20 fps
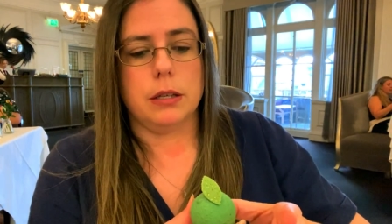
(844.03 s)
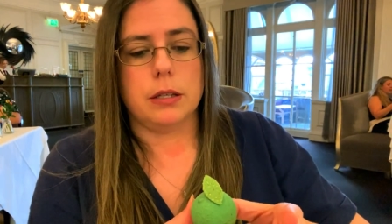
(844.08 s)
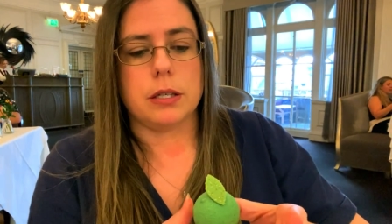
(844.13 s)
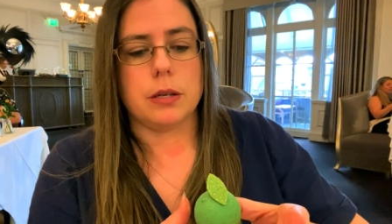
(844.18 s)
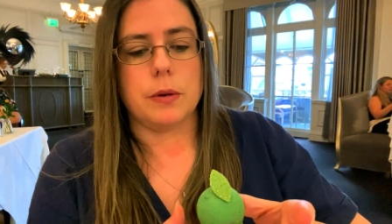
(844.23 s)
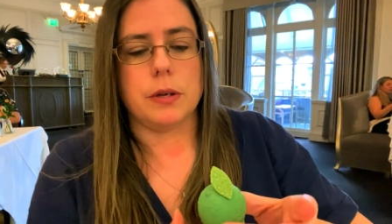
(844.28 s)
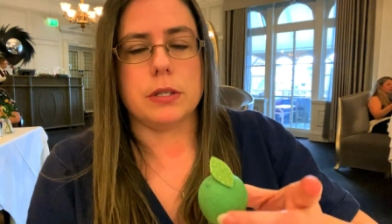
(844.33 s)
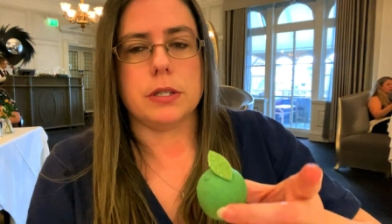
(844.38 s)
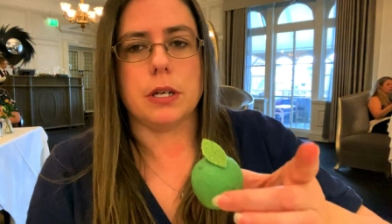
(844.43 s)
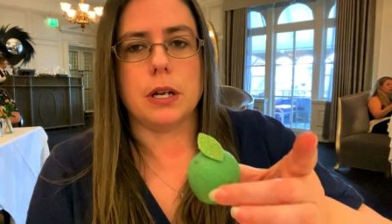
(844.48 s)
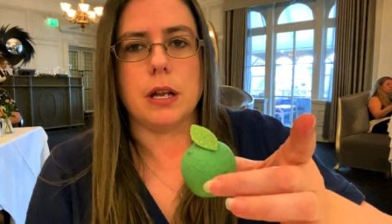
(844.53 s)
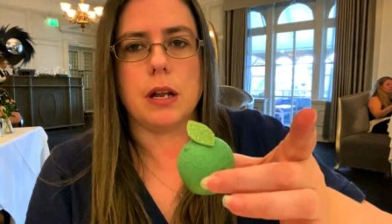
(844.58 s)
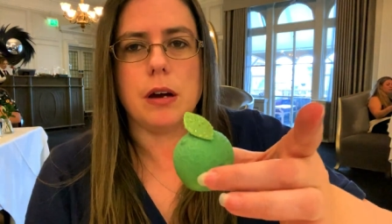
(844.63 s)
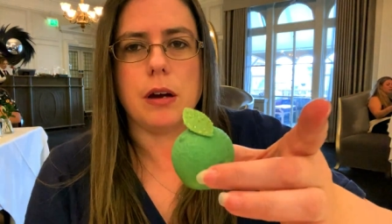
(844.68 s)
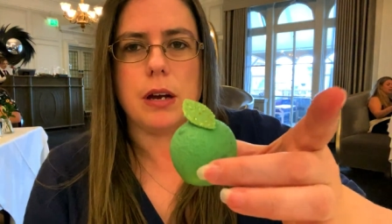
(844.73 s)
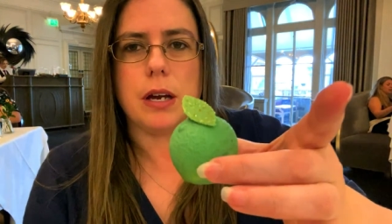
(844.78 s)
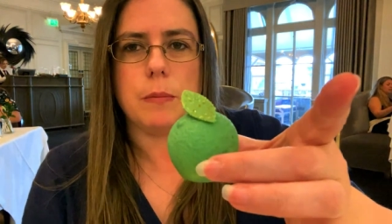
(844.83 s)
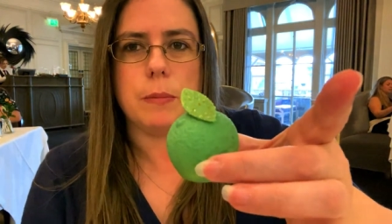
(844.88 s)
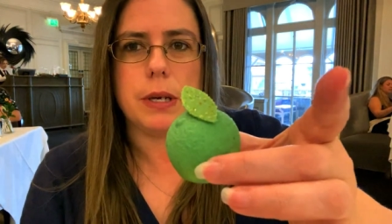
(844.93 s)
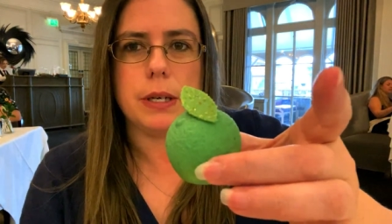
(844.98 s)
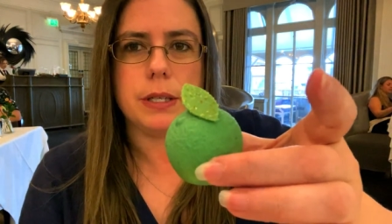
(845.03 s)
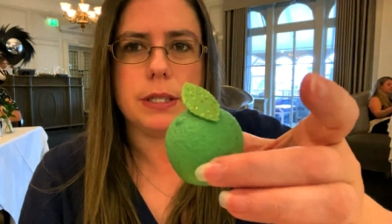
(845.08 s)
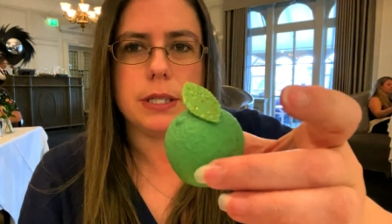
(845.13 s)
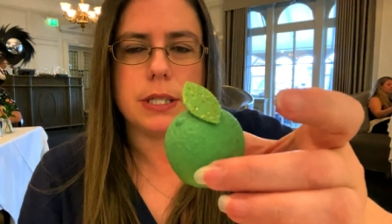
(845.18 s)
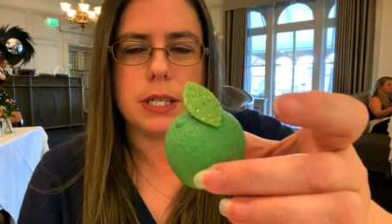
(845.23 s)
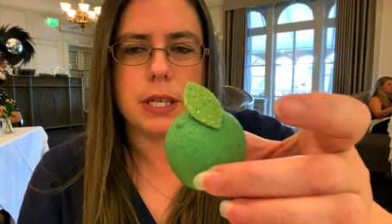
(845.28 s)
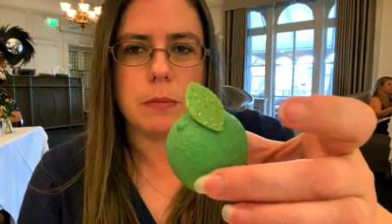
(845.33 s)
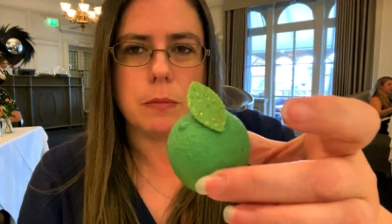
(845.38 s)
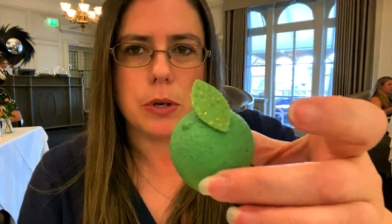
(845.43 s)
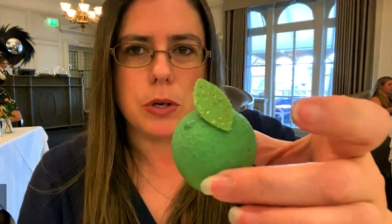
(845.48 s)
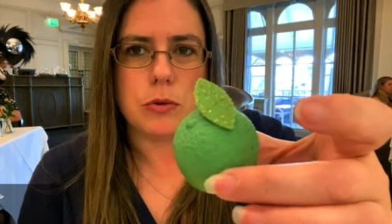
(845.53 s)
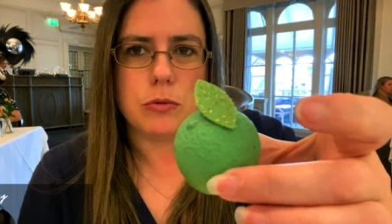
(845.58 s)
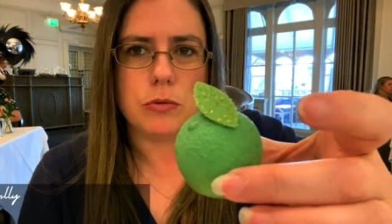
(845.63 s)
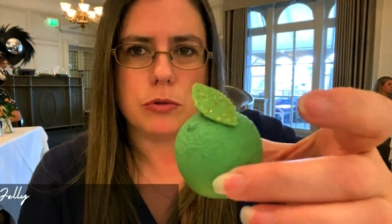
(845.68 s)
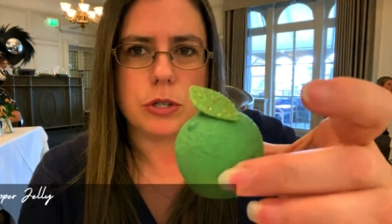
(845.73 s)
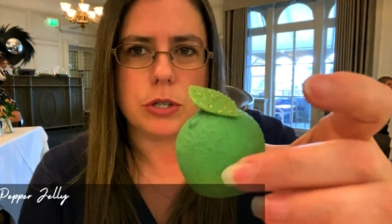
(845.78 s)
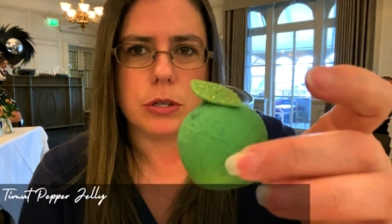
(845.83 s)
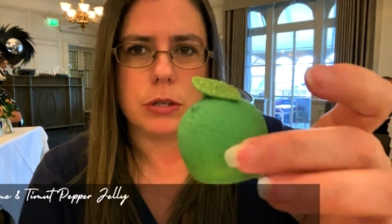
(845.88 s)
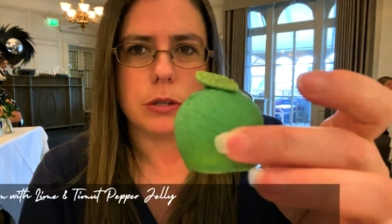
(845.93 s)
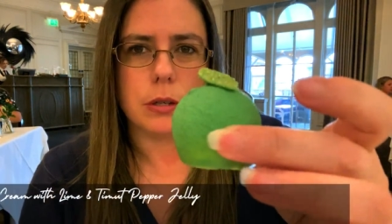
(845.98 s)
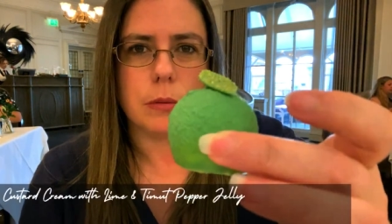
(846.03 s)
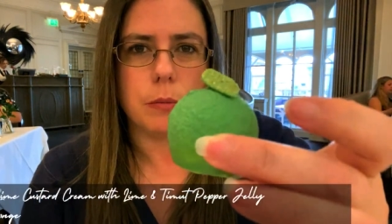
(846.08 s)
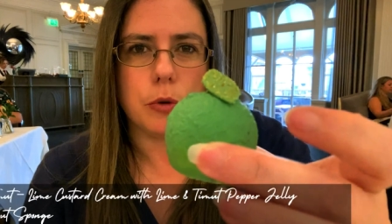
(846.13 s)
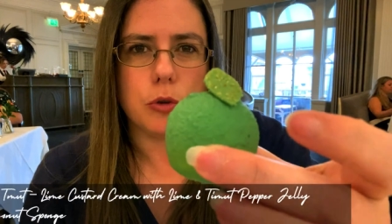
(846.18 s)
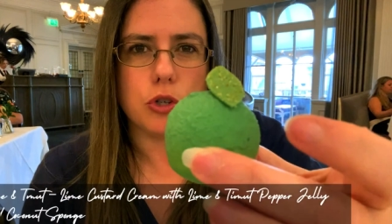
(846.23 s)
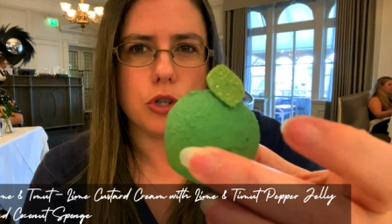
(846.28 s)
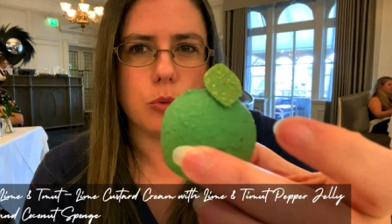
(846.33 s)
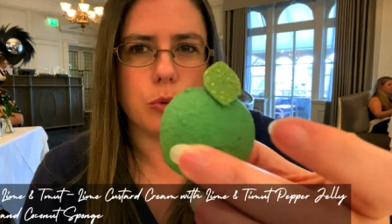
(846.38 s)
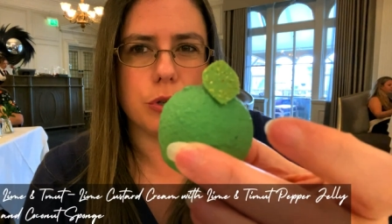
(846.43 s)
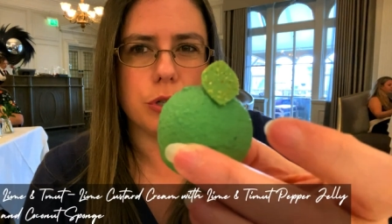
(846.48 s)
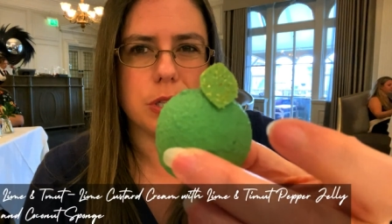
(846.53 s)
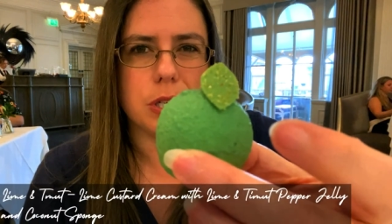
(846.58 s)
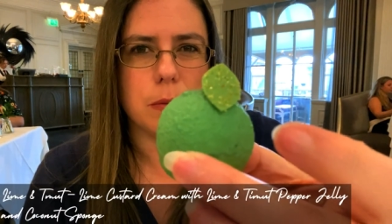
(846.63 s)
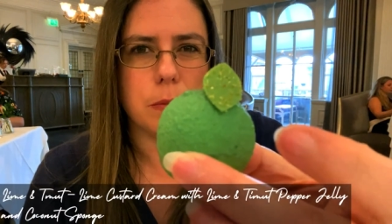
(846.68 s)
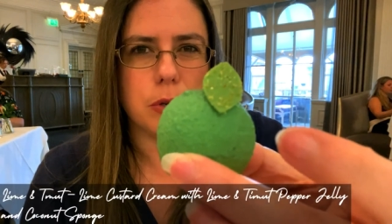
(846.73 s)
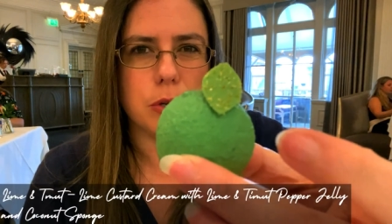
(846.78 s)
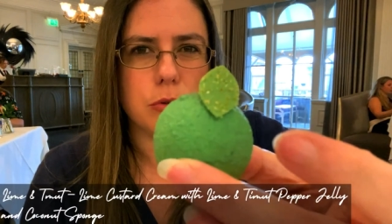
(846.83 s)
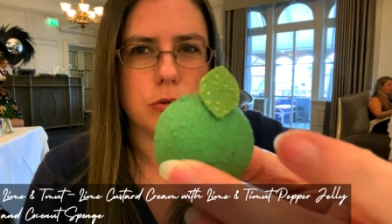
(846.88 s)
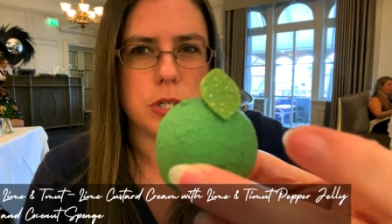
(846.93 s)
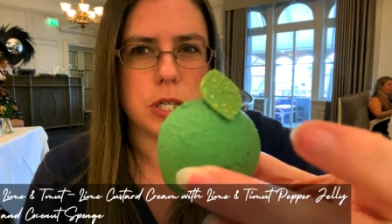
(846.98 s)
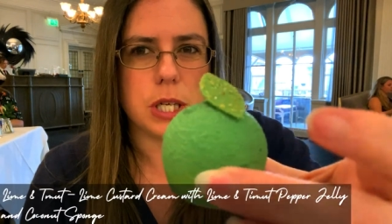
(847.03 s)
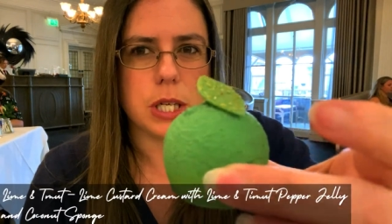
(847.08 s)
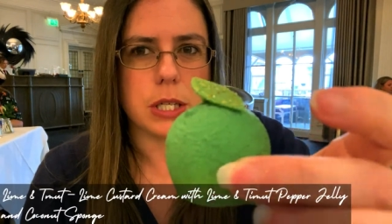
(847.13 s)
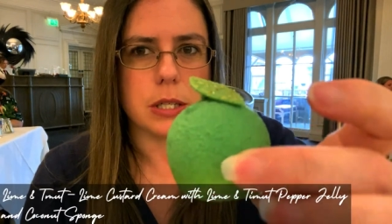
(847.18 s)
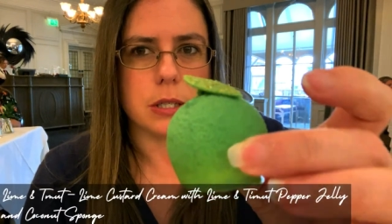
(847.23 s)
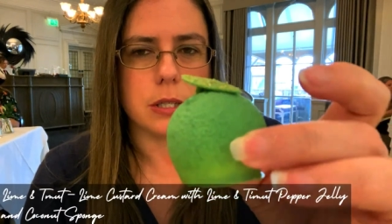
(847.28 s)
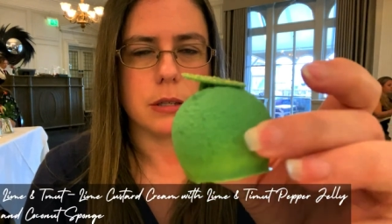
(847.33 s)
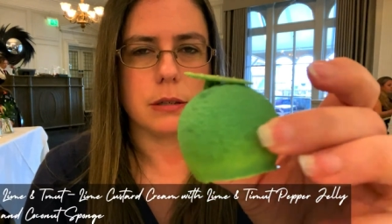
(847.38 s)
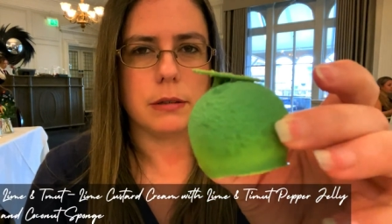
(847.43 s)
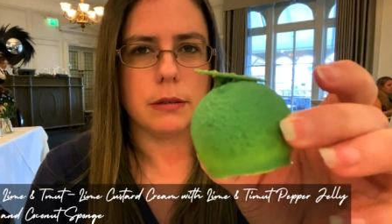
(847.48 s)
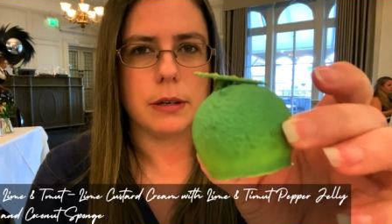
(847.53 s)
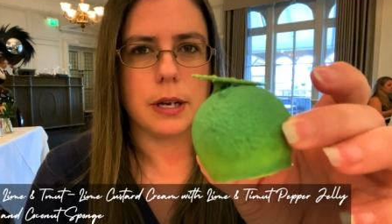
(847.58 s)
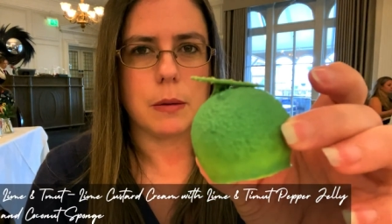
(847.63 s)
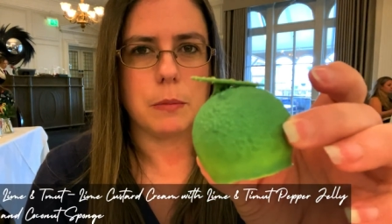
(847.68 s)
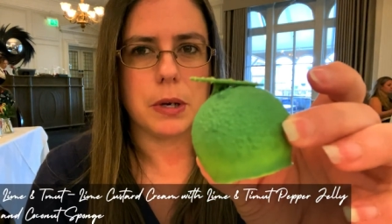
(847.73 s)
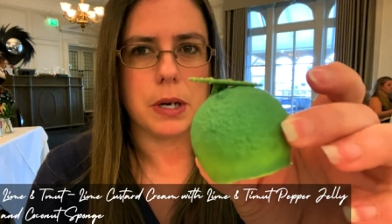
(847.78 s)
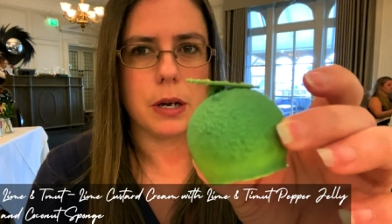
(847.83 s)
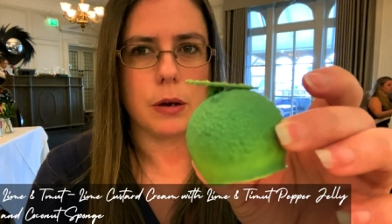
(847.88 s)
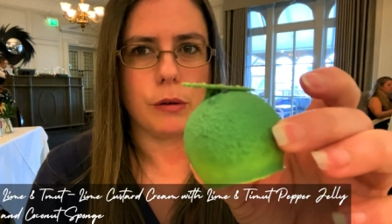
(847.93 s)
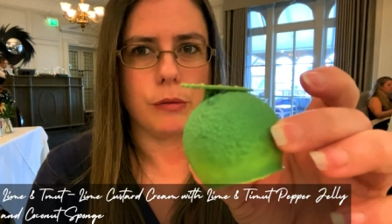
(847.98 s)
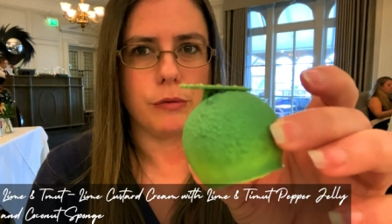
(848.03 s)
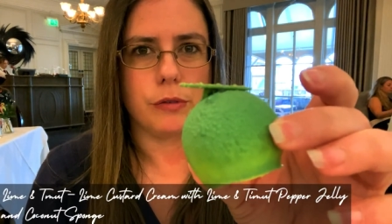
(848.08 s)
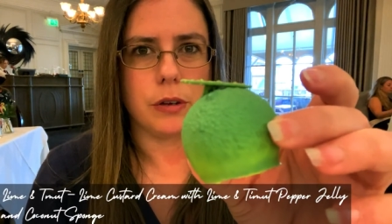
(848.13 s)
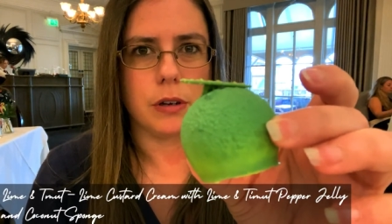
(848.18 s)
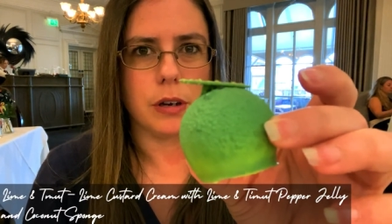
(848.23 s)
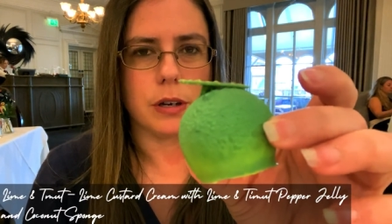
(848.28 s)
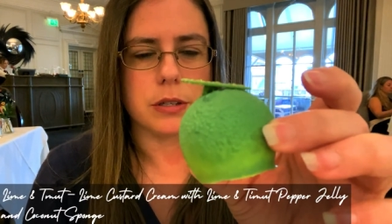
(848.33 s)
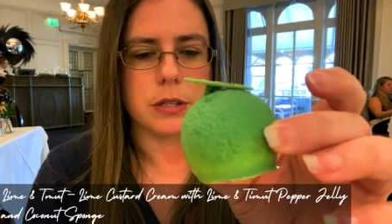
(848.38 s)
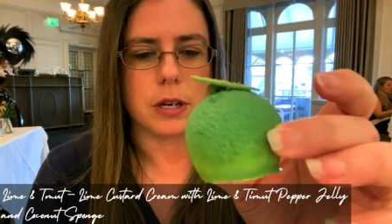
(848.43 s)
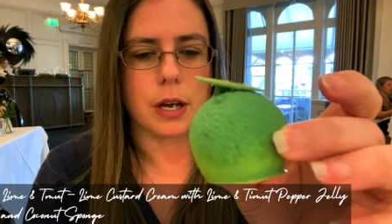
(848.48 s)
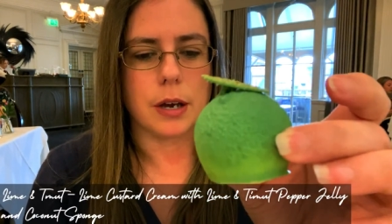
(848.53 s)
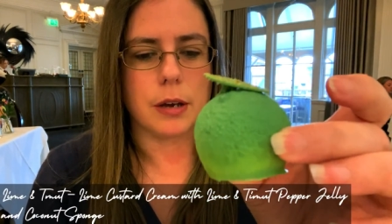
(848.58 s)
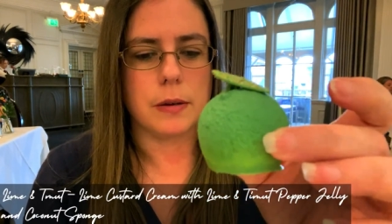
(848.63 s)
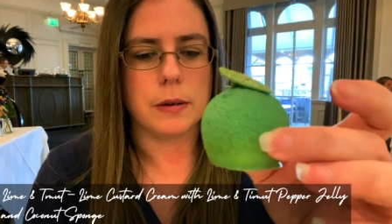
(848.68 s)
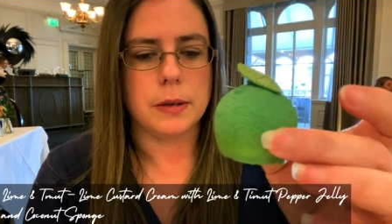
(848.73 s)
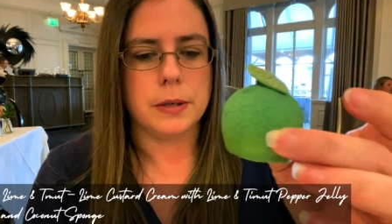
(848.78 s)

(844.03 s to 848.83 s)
So it's lime and timut. I'm not sure what timut is. Let me know if you guys know.